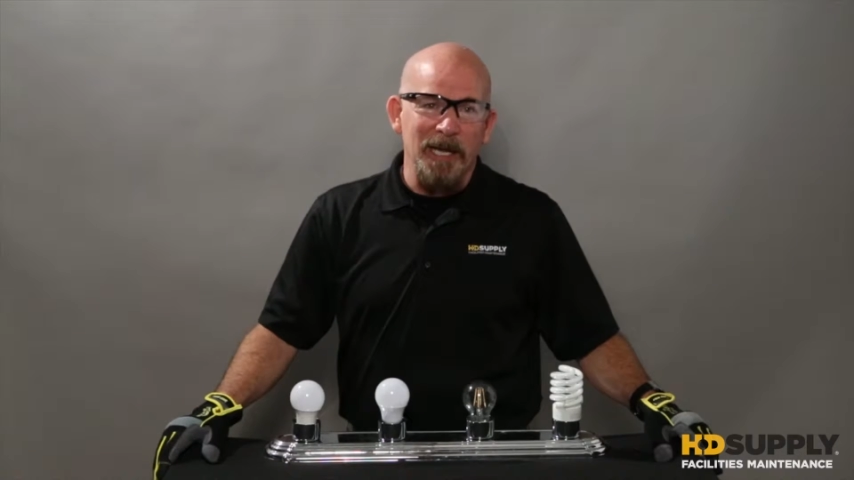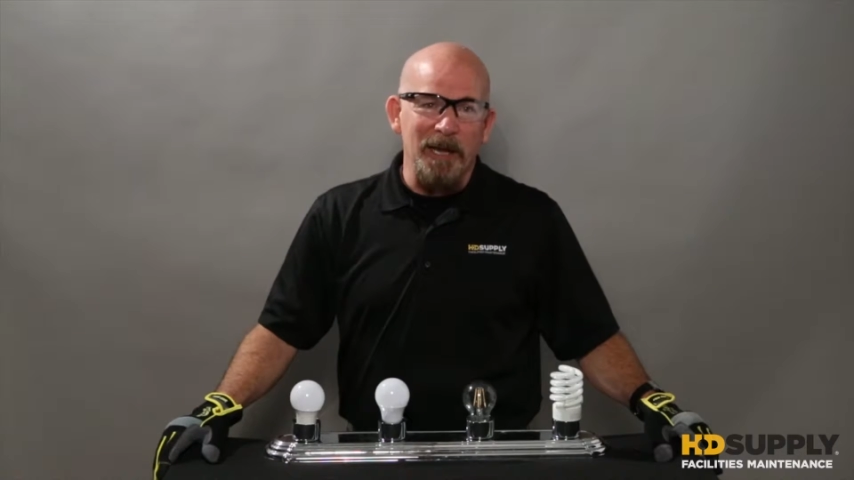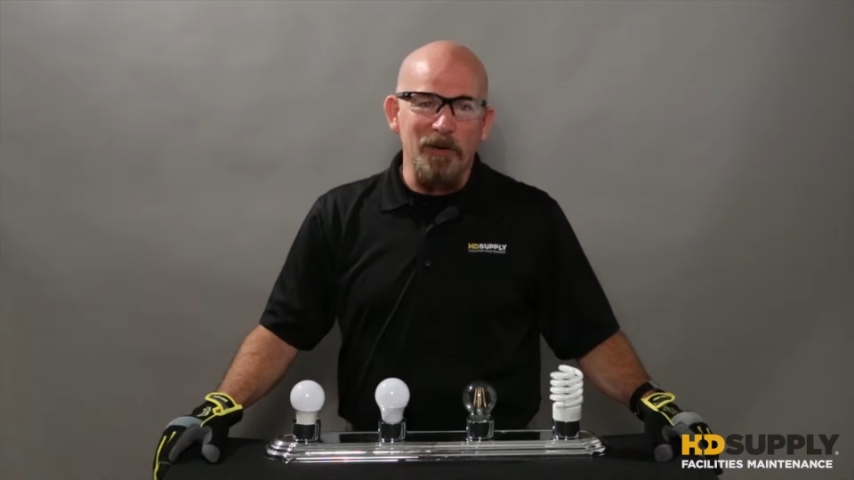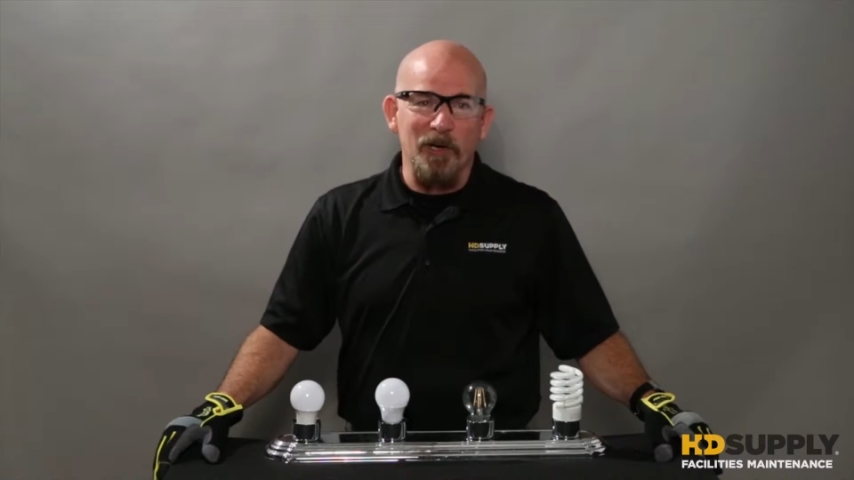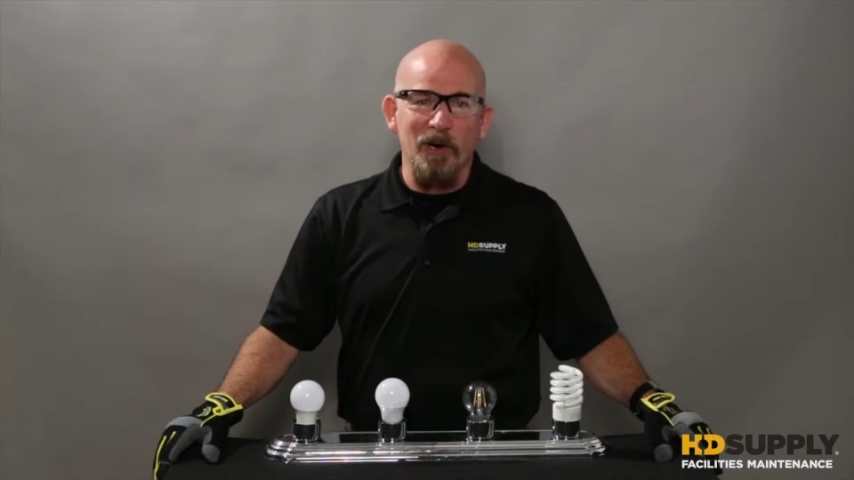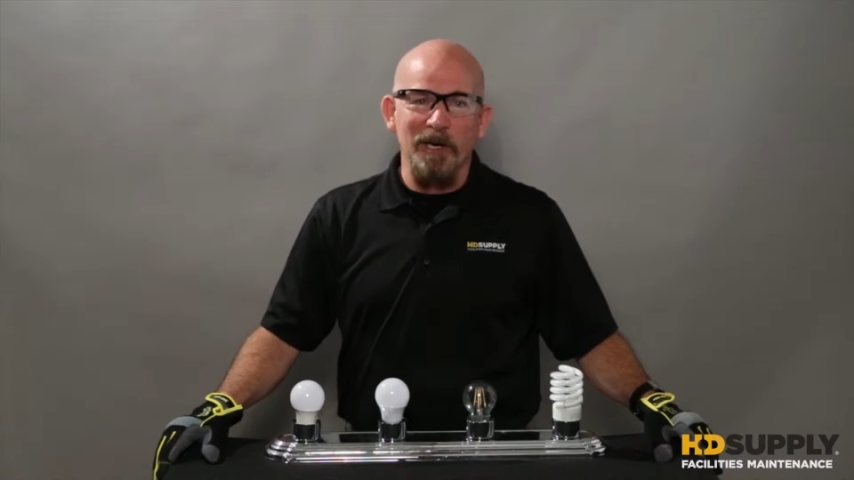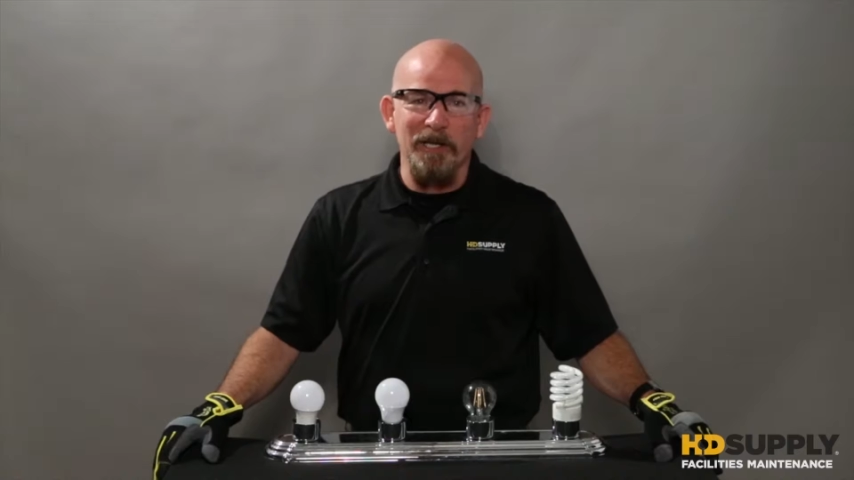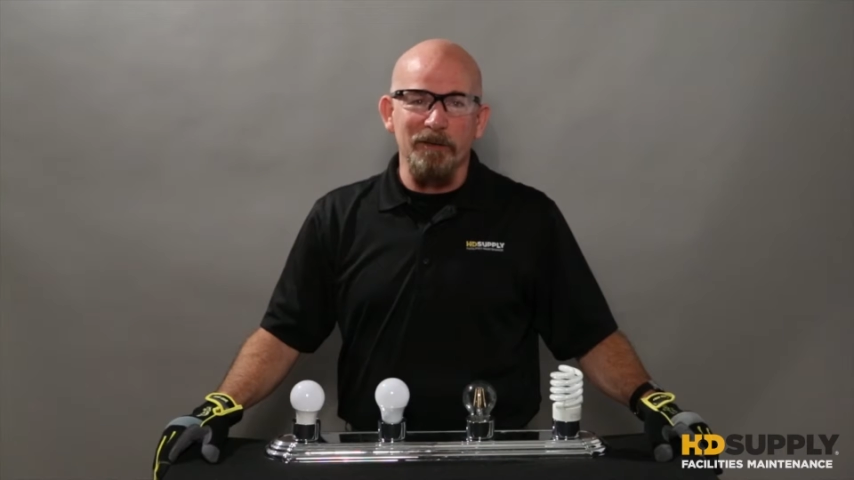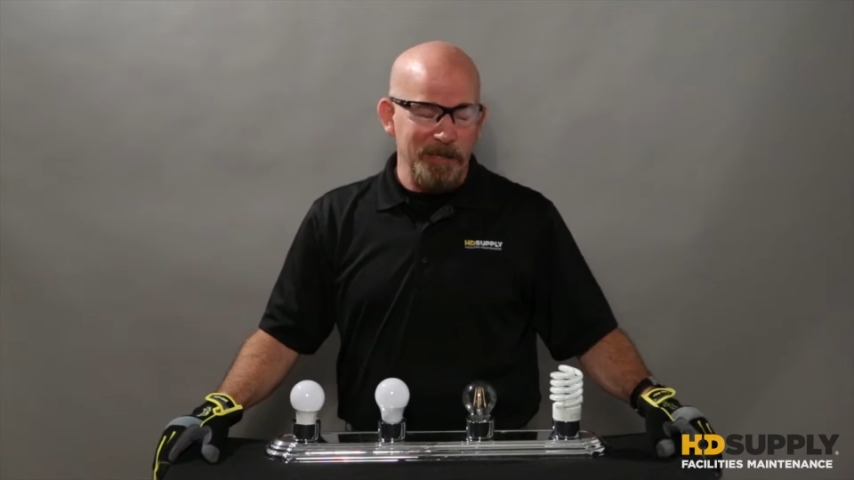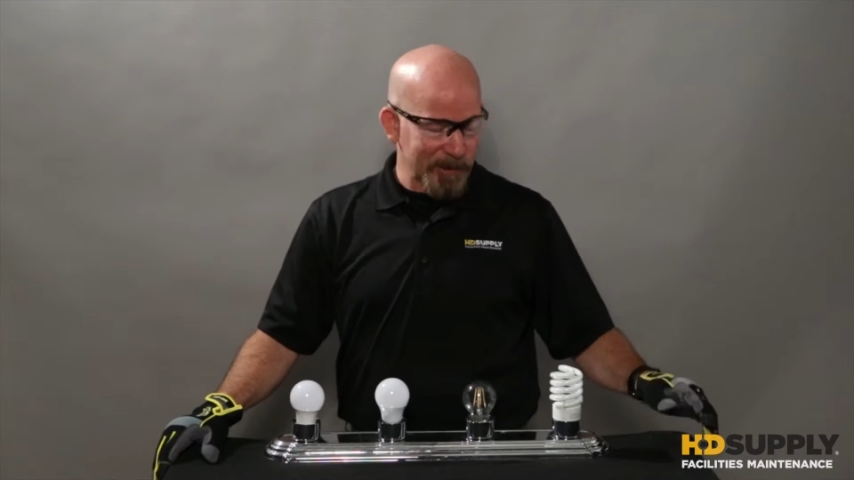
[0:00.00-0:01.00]
If you're currently
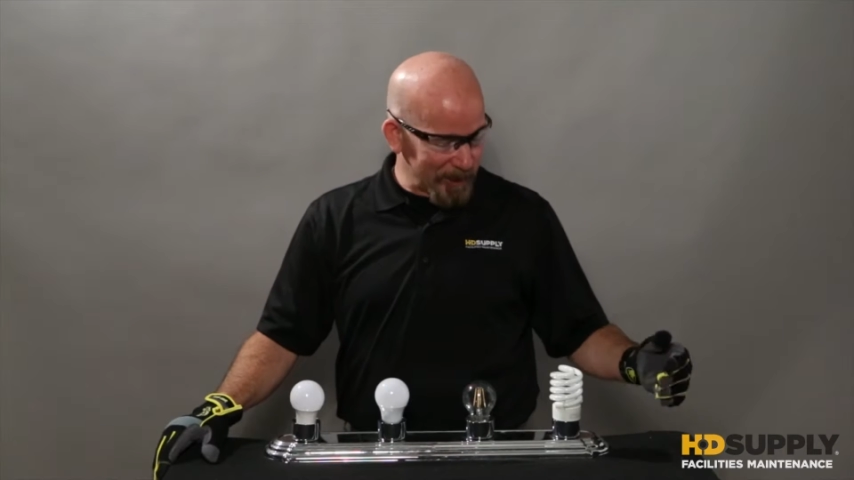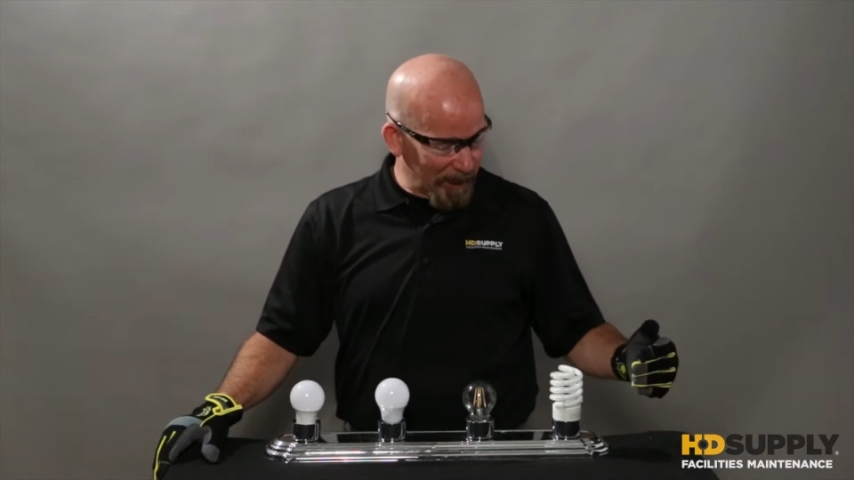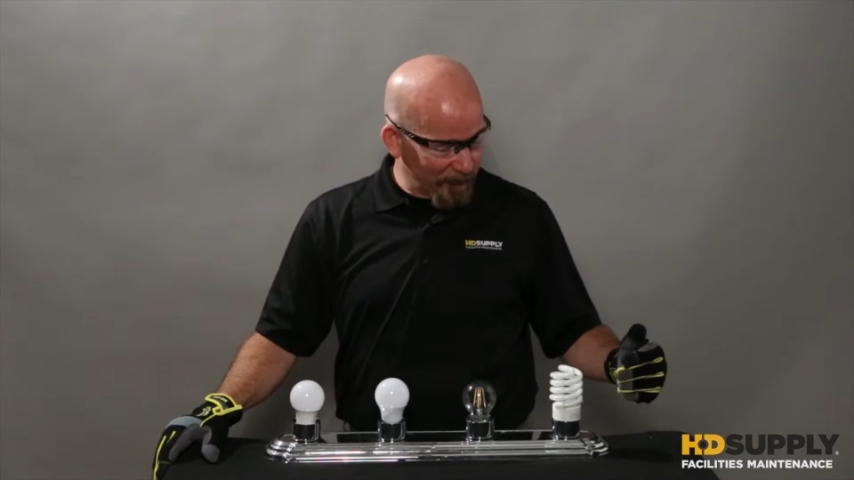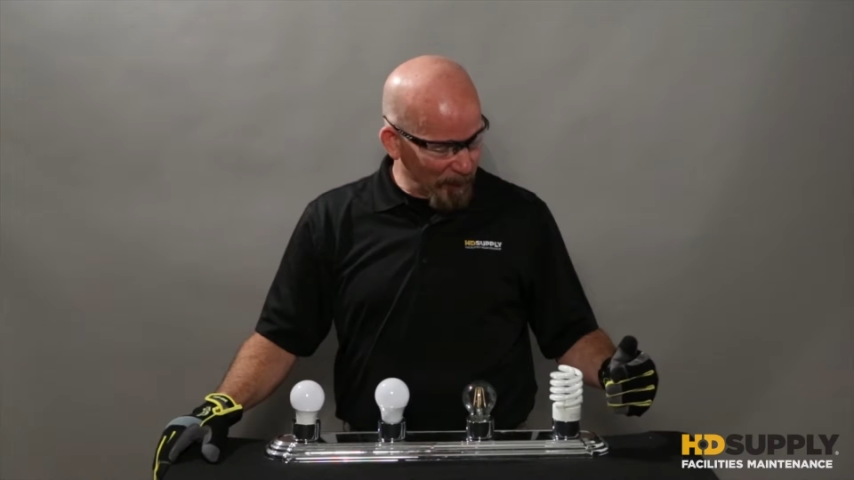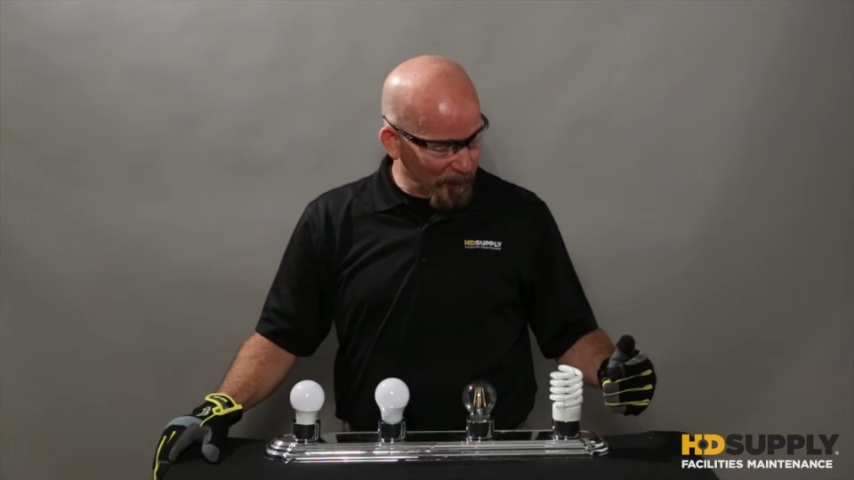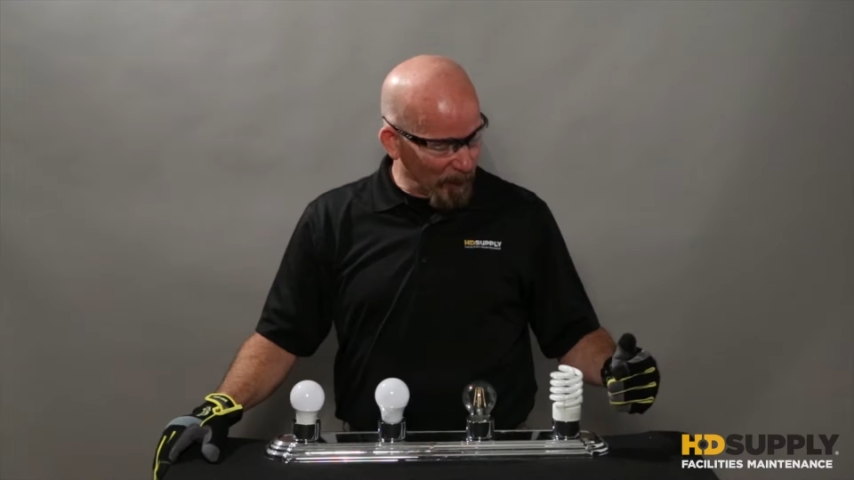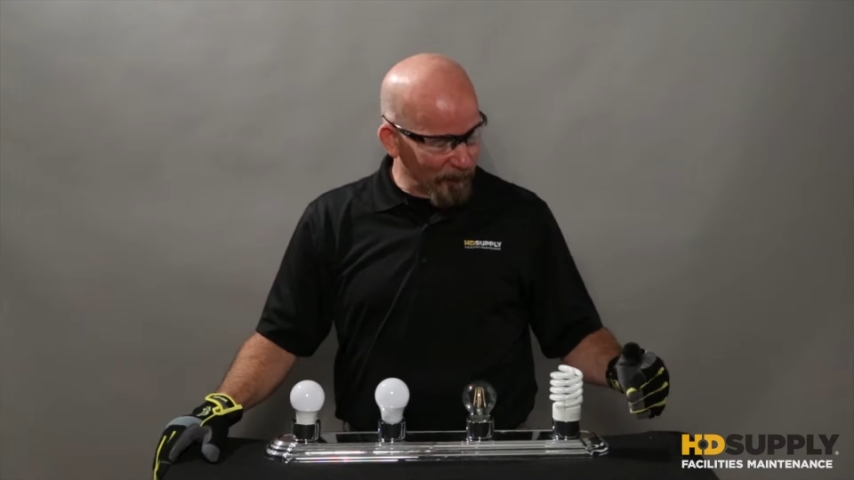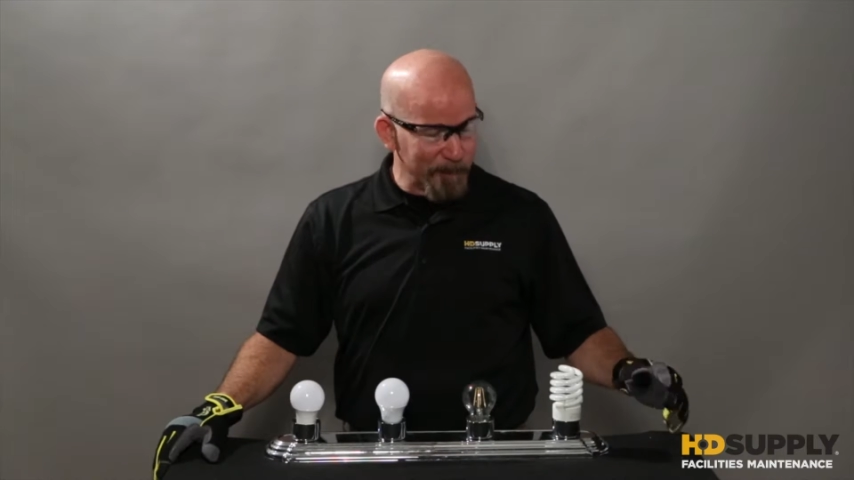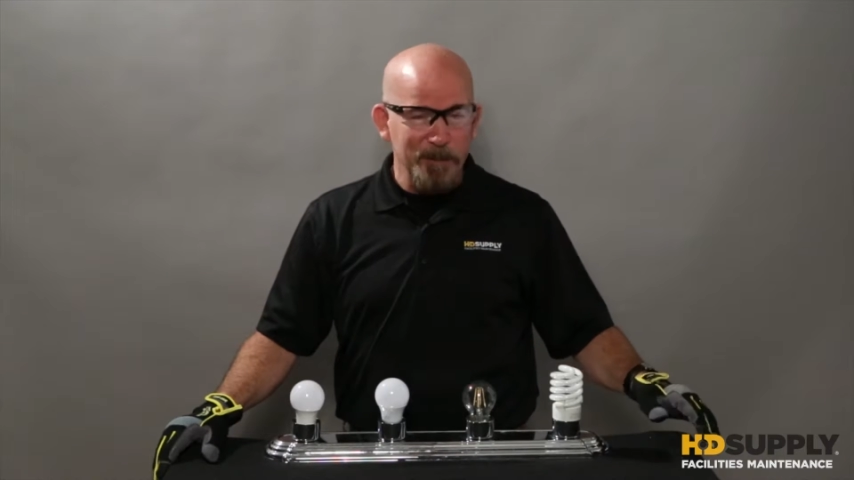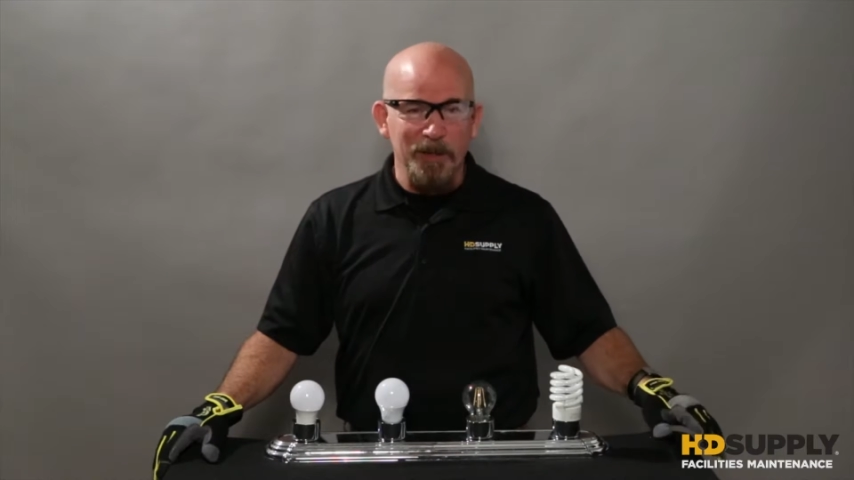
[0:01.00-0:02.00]
using a CFL
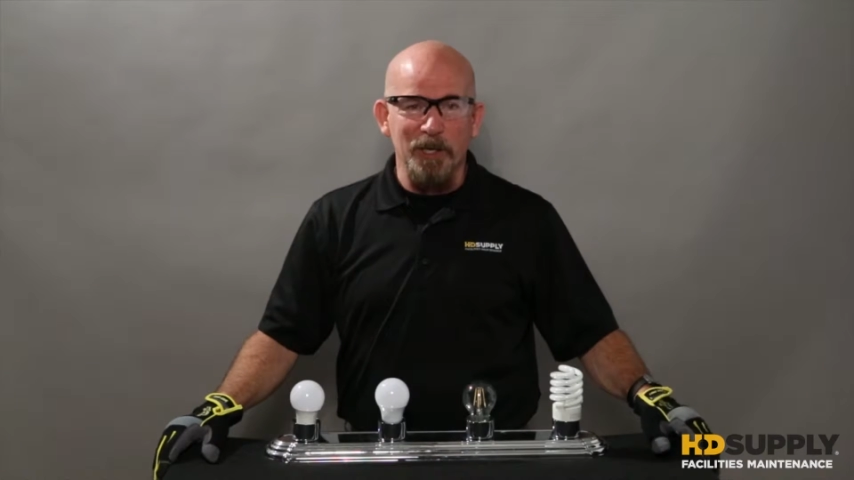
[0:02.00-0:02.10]
bulb,